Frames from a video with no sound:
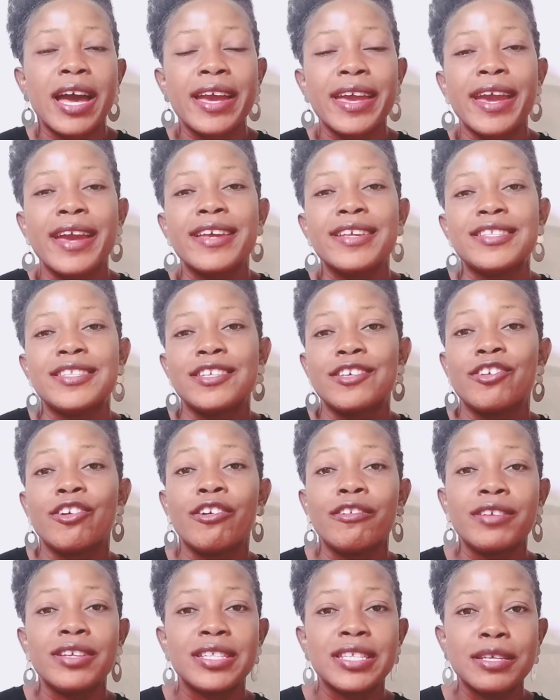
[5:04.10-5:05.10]
hire a
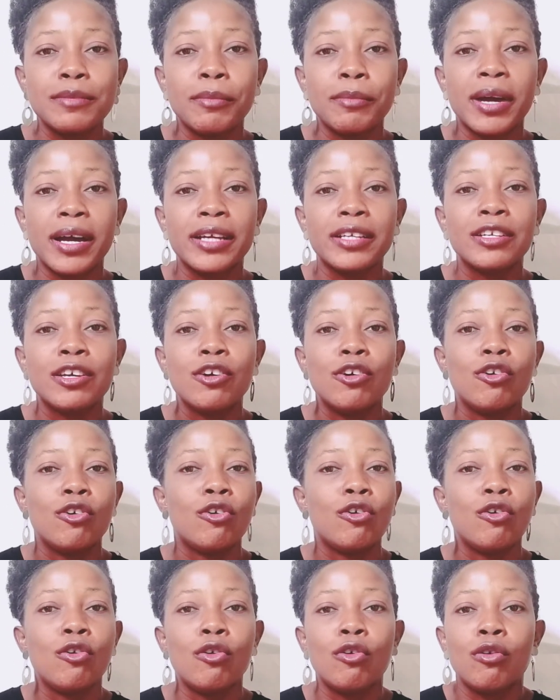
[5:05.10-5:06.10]
security man
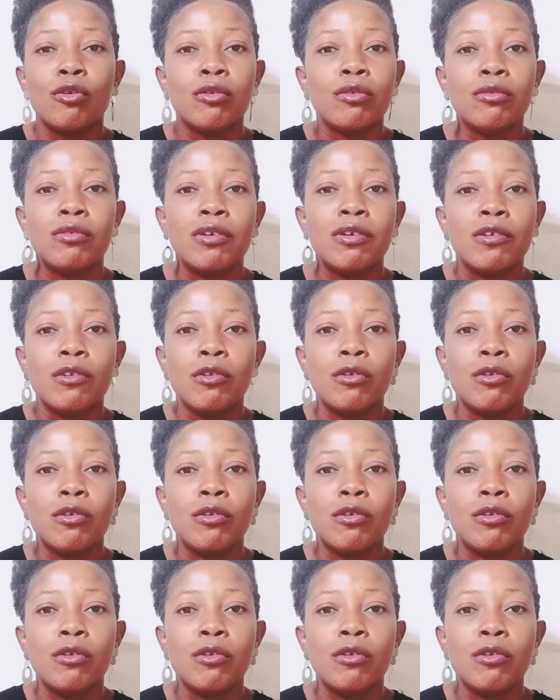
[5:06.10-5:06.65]
or